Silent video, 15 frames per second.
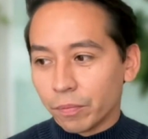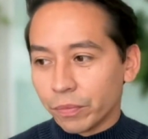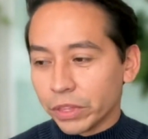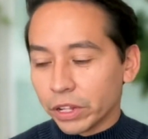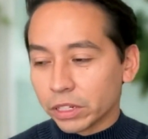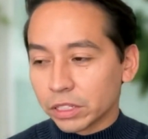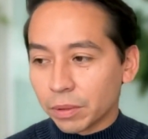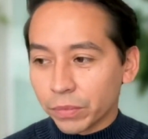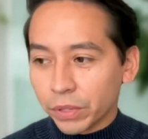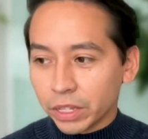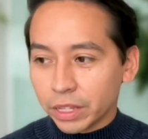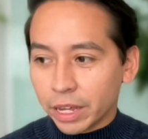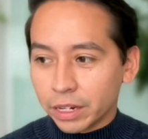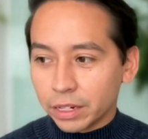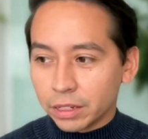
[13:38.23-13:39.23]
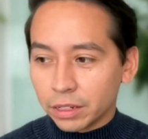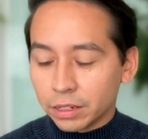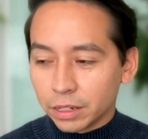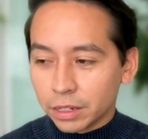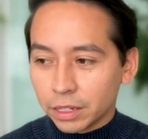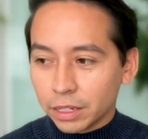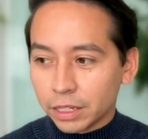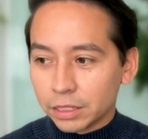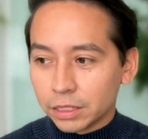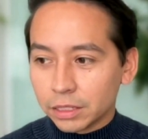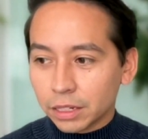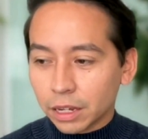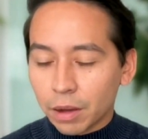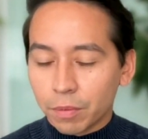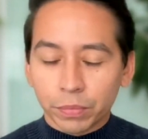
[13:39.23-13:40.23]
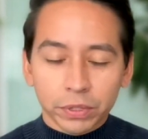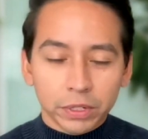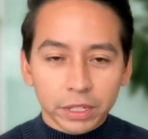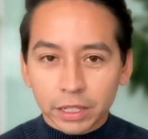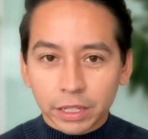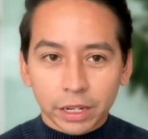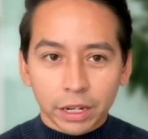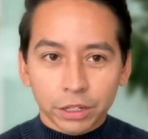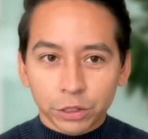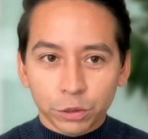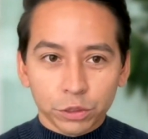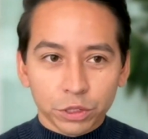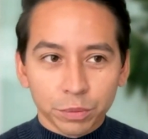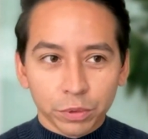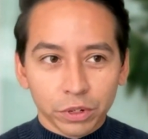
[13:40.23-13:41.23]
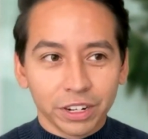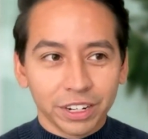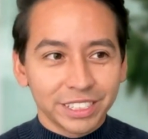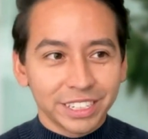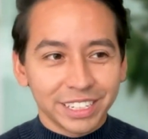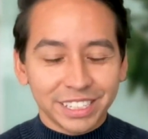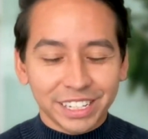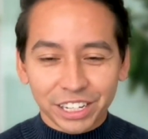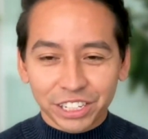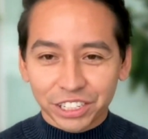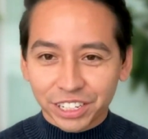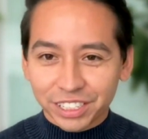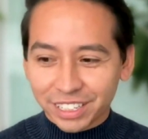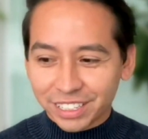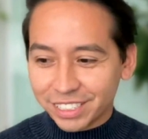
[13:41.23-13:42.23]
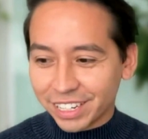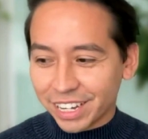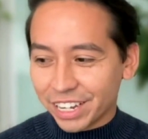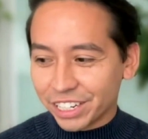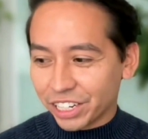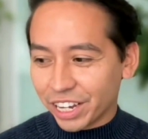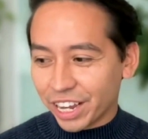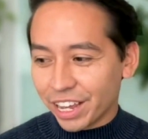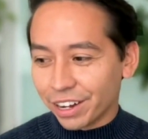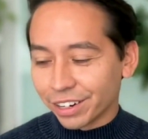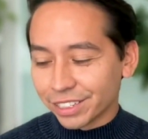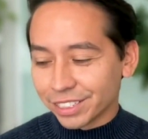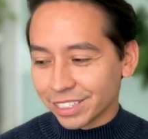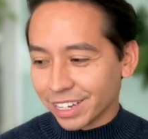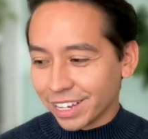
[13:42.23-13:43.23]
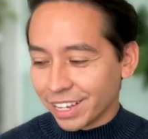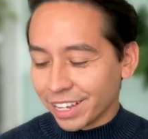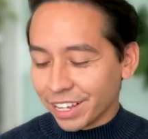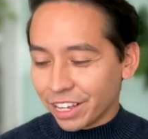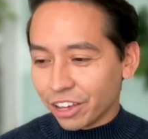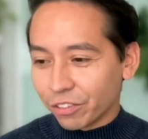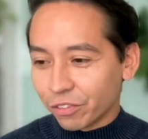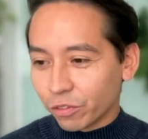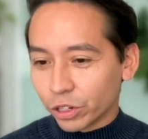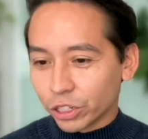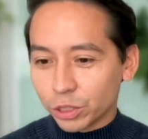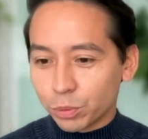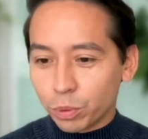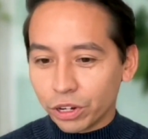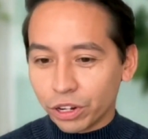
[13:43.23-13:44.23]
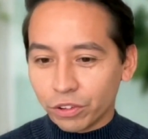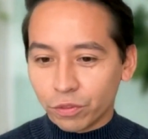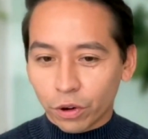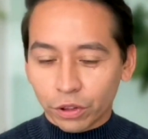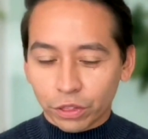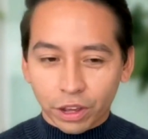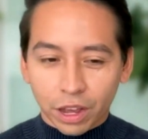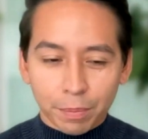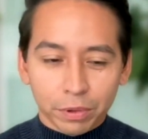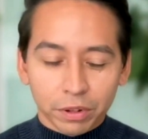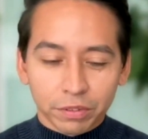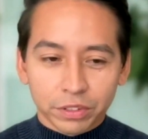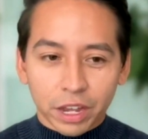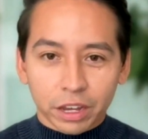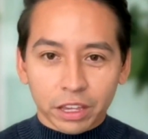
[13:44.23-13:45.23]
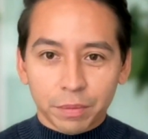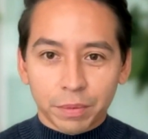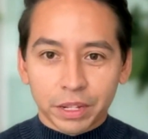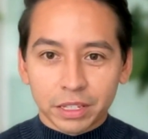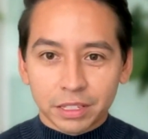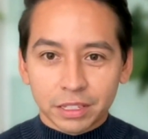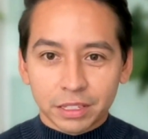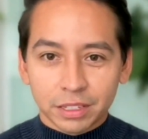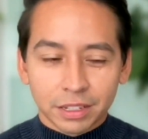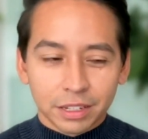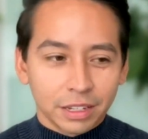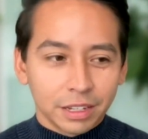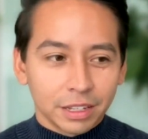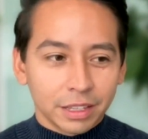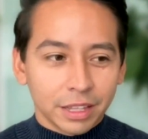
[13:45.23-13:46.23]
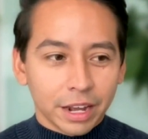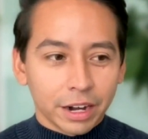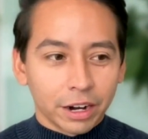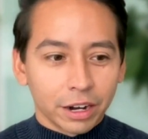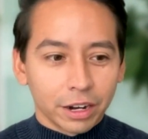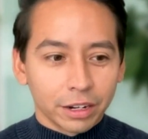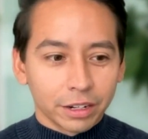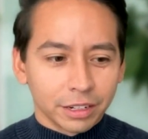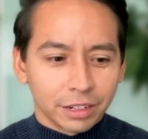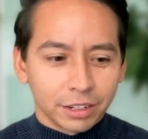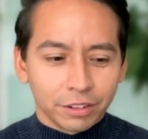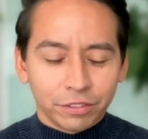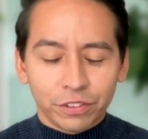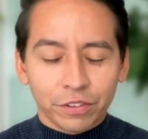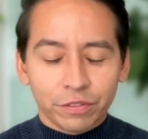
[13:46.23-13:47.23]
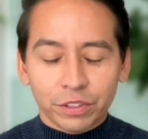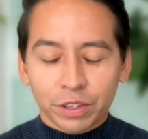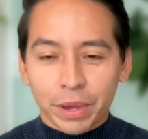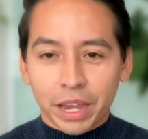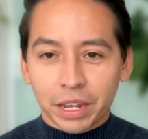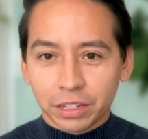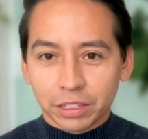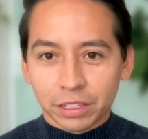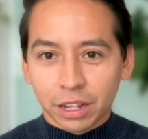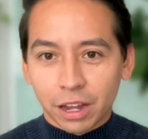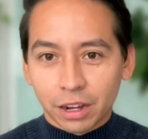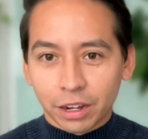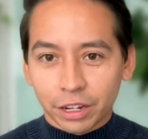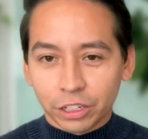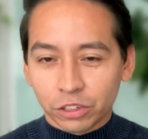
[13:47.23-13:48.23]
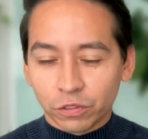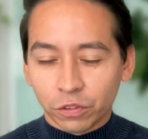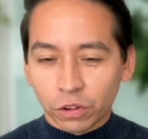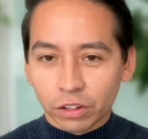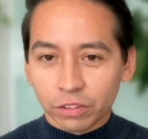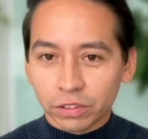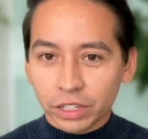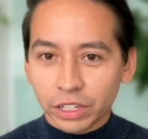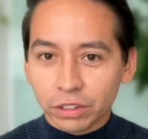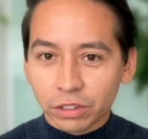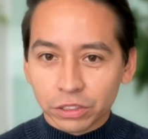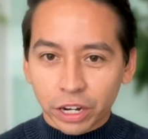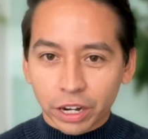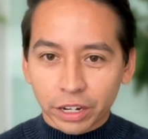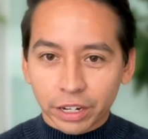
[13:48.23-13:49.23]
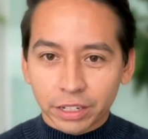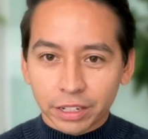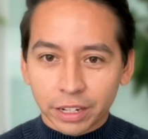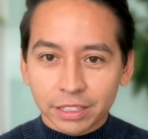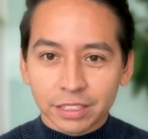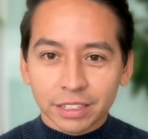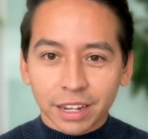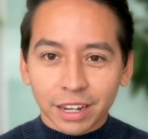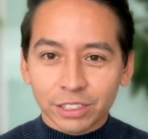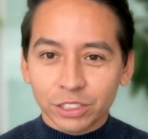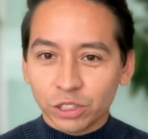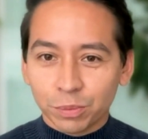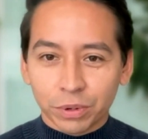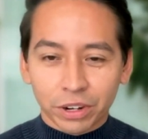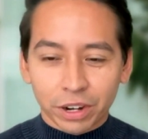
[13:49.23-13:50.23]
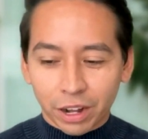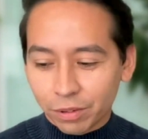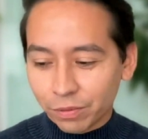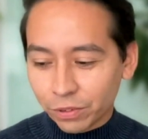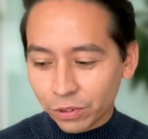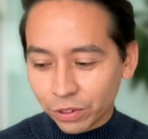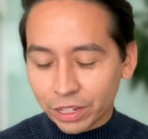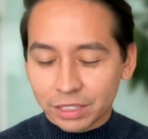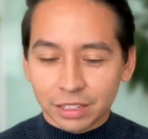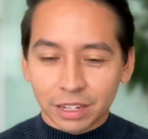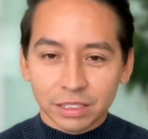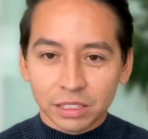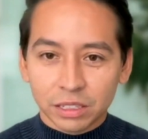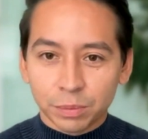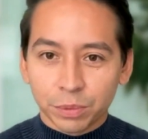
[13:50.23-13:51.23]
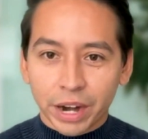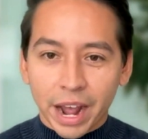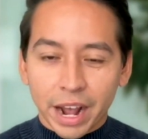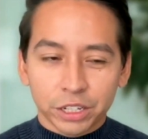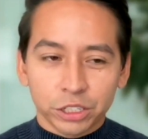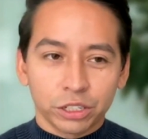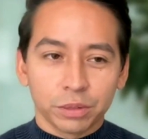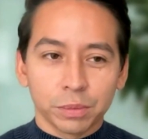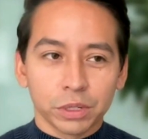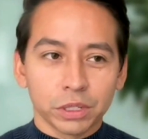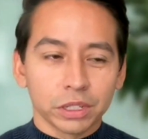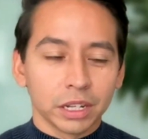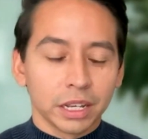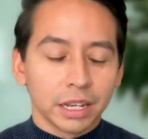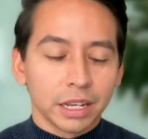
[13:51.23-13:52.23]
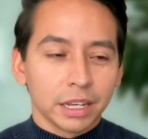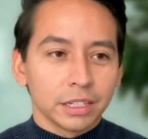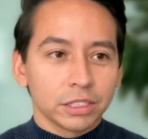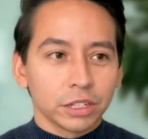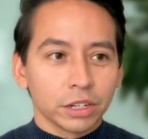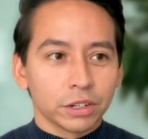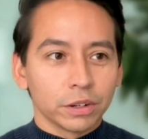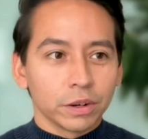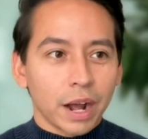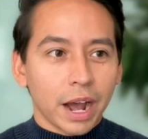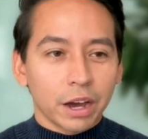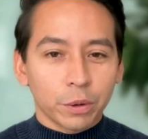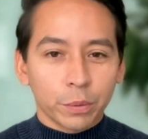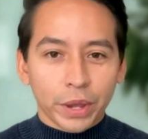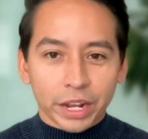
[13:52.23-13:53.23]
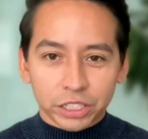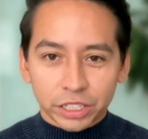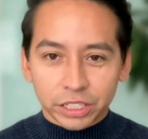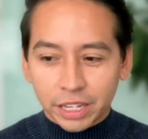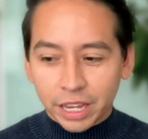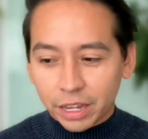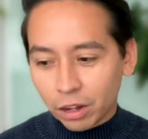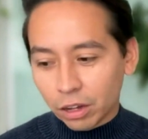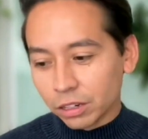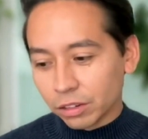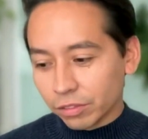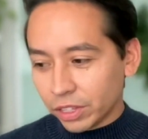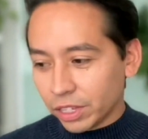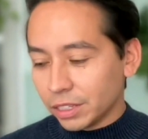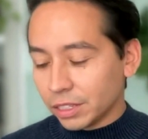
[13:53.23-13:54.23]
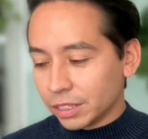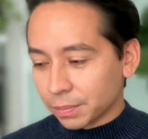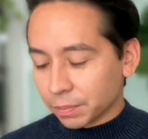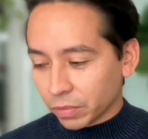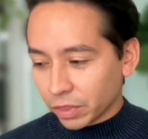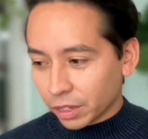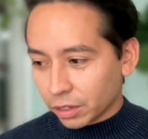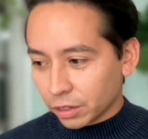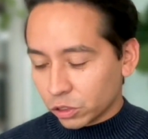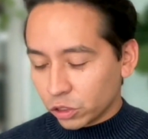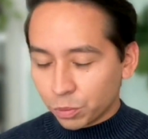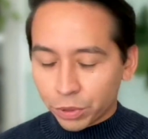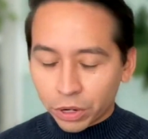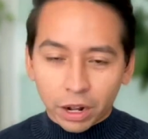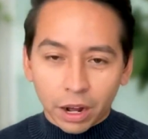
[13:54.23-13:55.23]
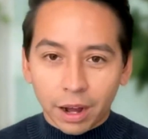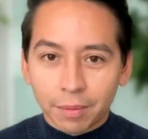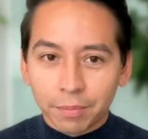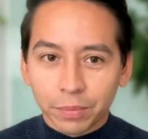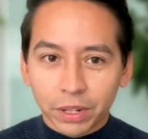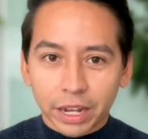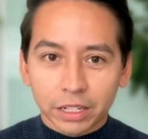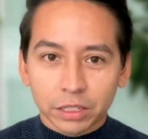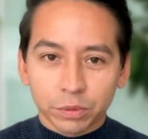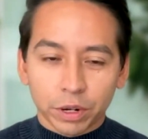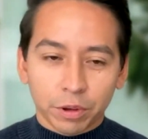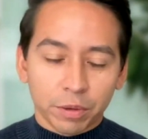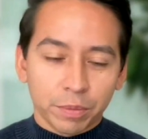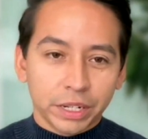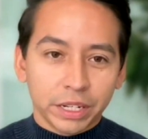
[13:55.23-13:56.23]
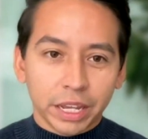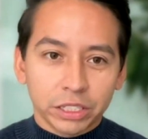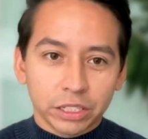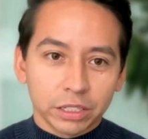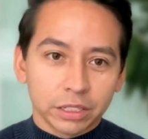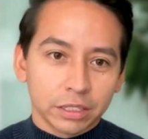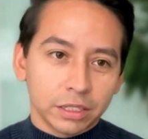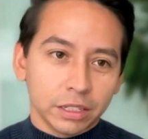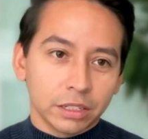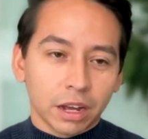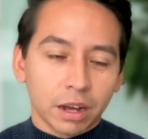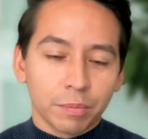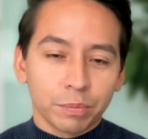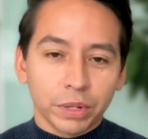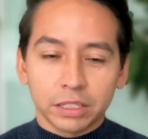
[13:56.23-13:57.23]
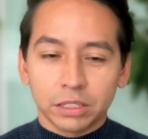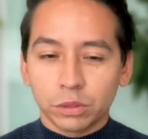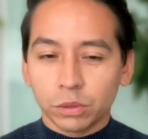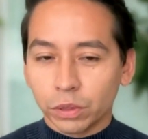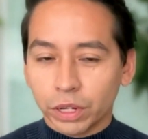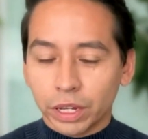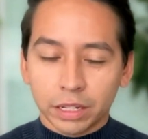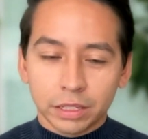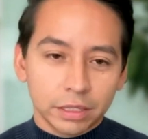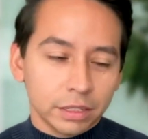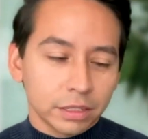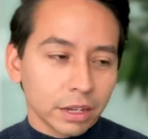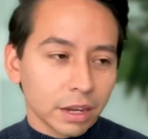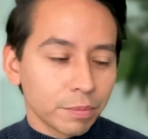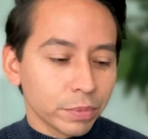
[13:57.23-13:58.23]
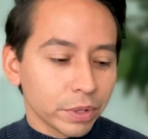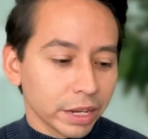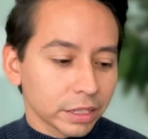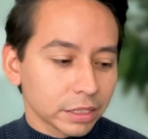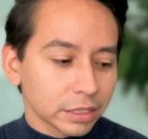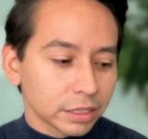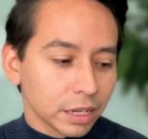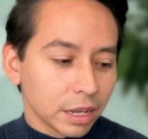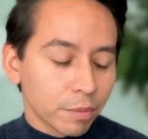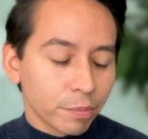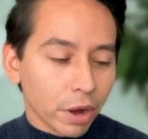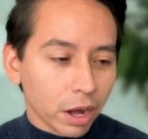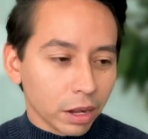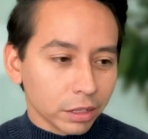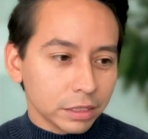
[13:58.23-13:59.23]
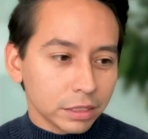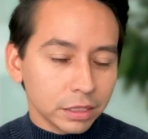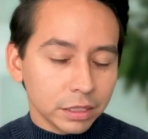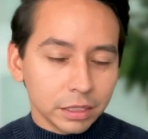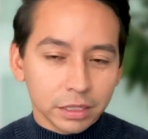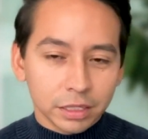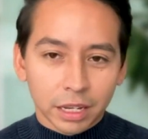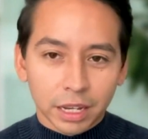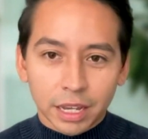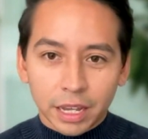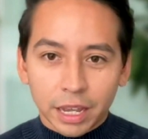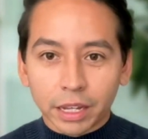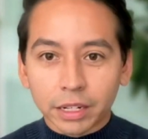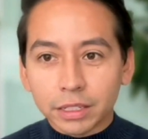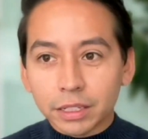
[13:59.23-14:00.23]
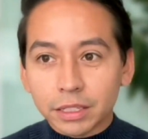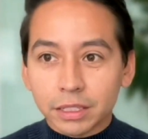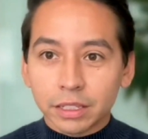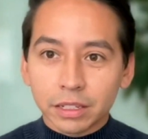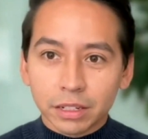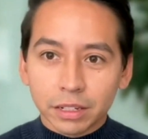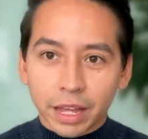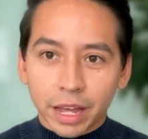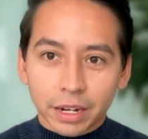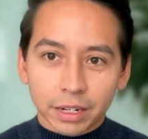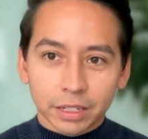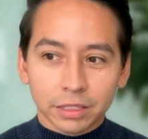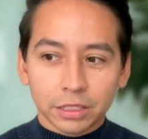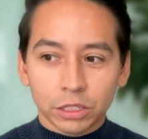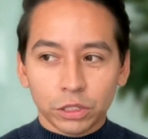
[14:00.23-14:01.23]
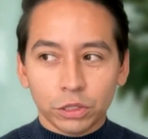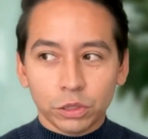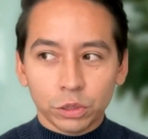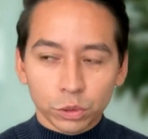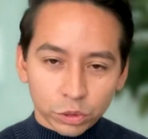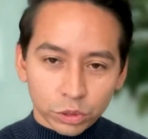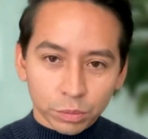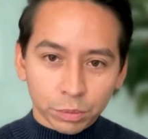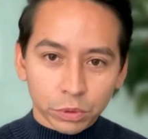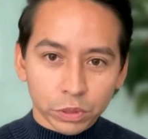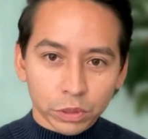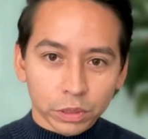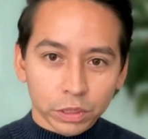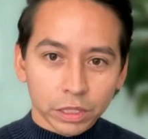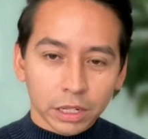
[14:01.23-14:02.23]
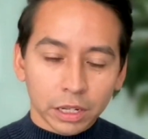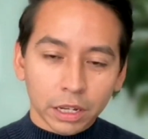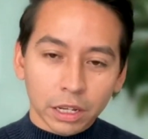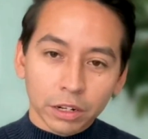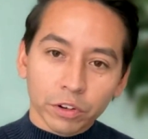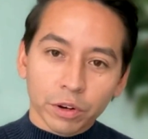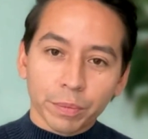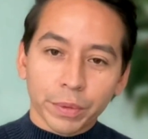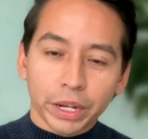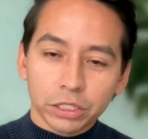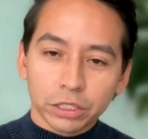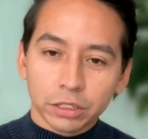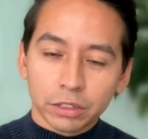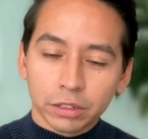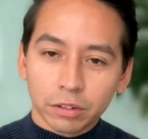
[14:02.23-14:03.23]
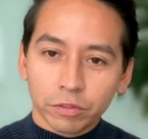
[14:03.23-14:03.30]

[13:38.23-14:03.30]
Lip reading: There's something that is completely unusable to teachers and to educators if we're just putting forth a couple of documents that are 50 pages long and just full of legal jargon. That's not super helpful. That's not super actionable. So how do we actually take all of these super complex recommendations, these complex toolkits, these complex policies, and distill that into usable information